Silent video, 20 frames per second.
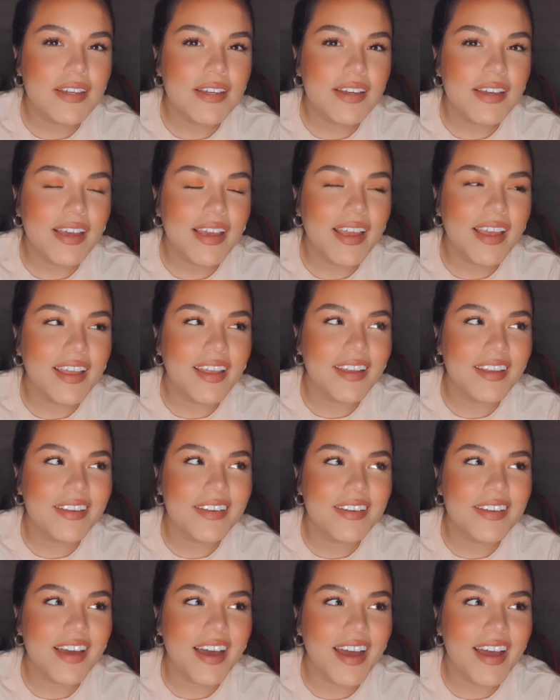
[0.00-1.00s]

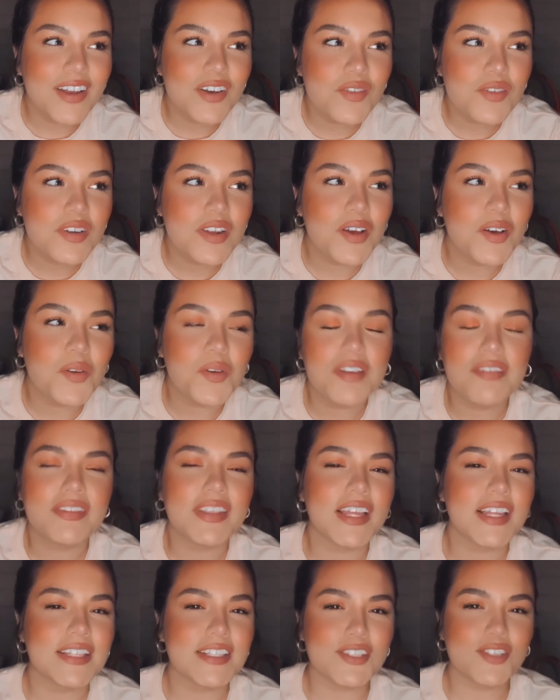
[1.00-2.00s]
and I don't know if
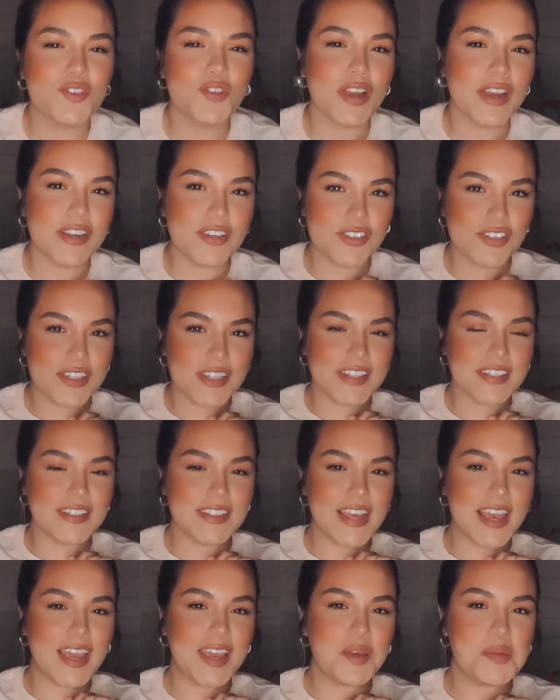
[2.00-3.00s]
that's strange to
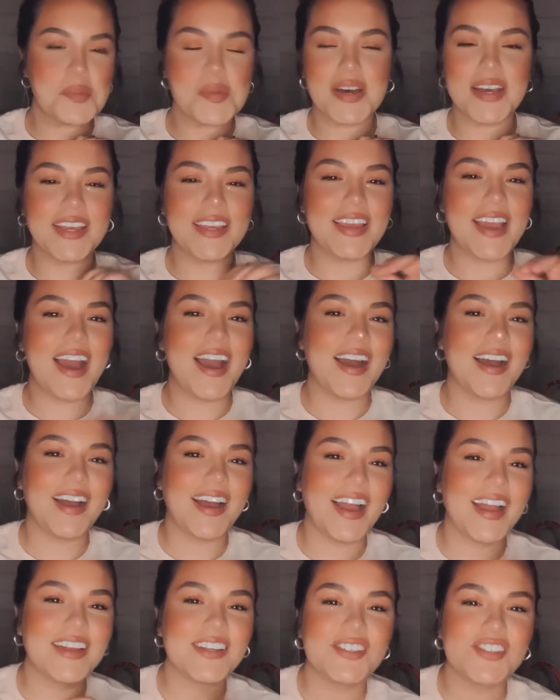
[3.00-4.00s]
say, but yeah,
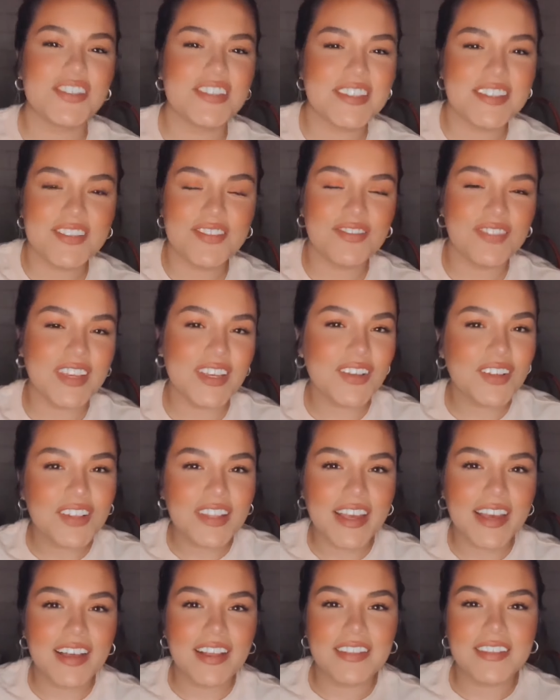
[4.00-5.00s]
I just feel
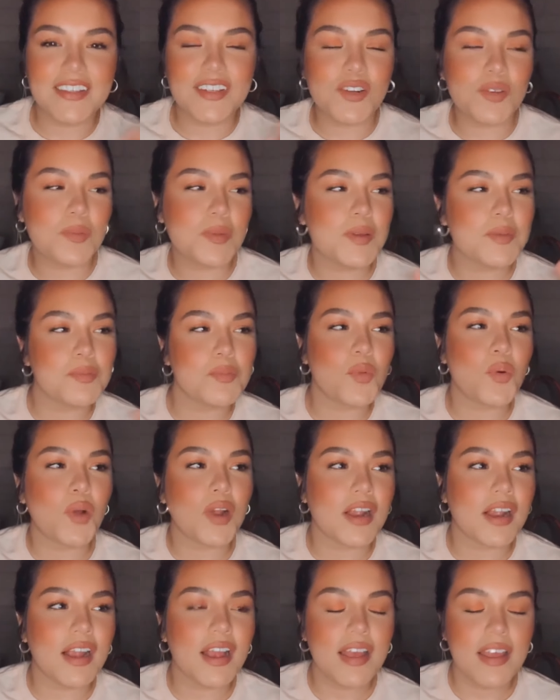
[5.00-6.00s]
like a little bit
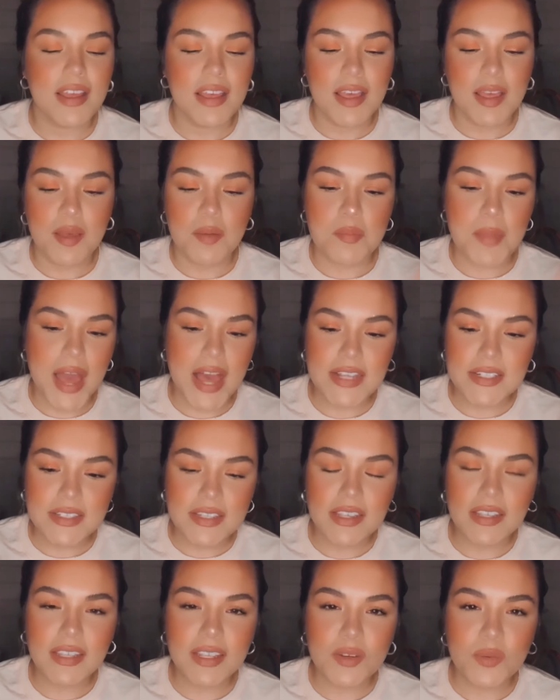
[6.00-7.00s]
more
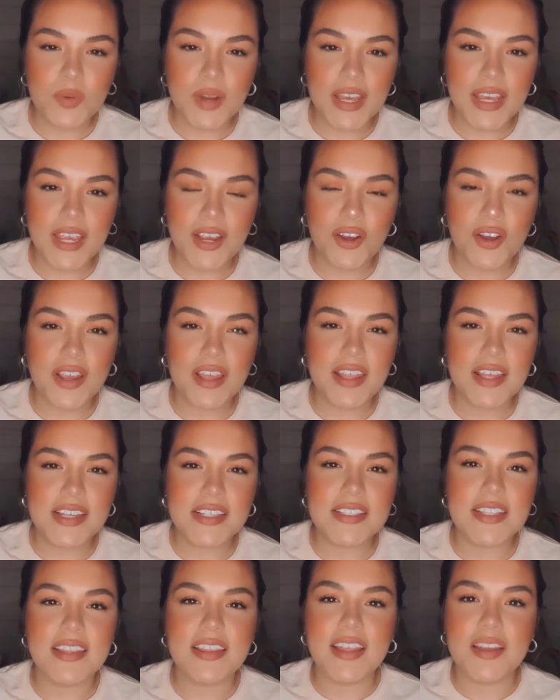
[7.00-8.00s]
masculine when I carry
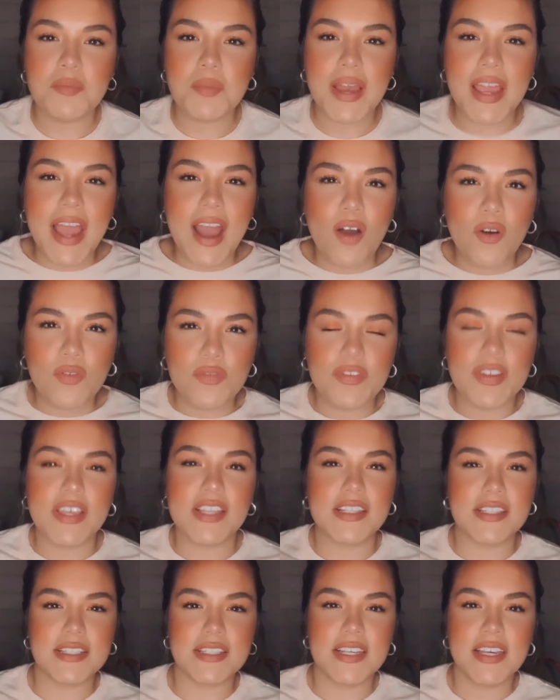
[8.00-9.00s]
this, and then my
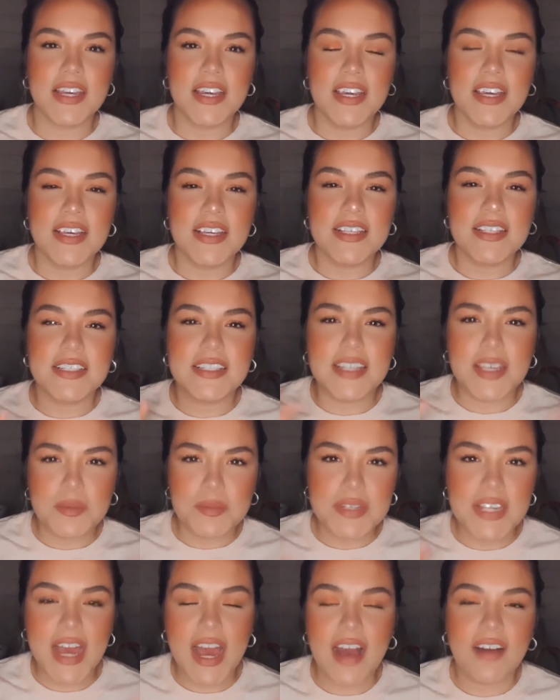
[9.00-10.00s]
outfits seem
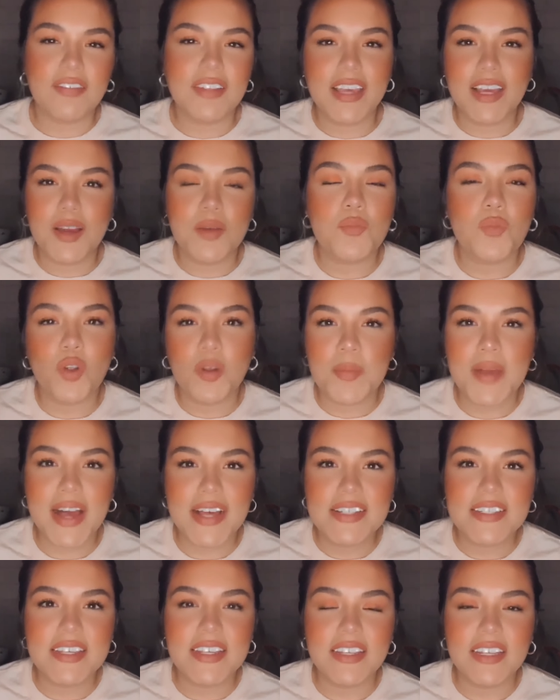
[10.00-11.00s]
to have like a more
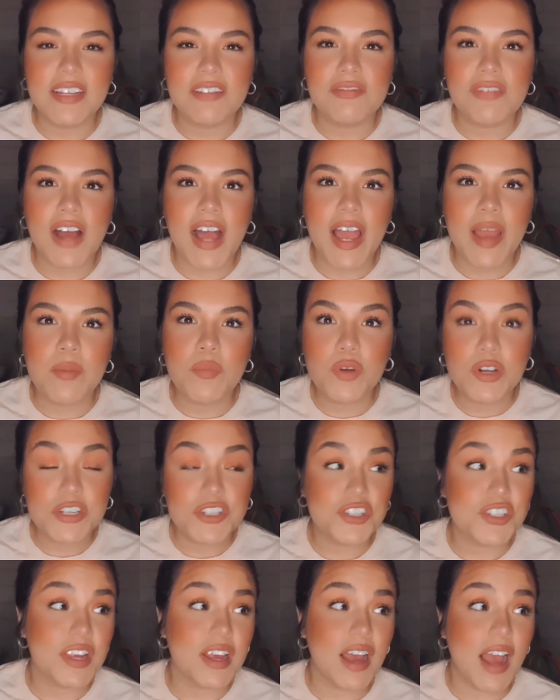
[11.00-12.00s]
masculine vibe,
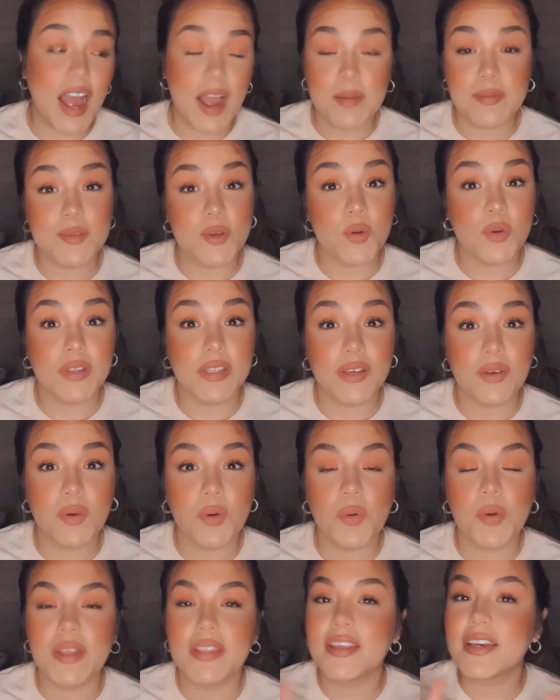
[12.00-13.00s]
which I'm totally
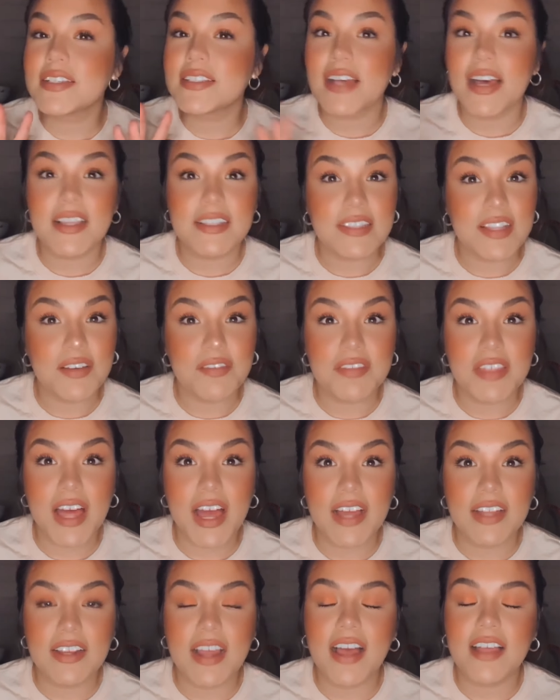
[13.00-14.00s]
cool with because I love
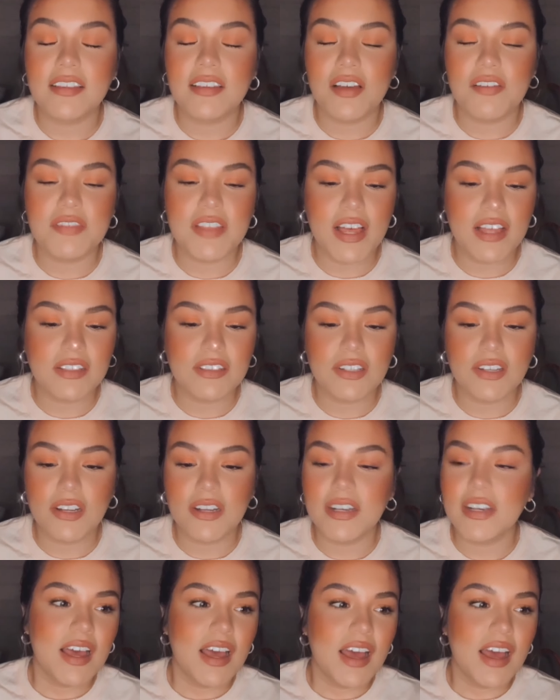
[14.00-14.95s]
that. I love that look.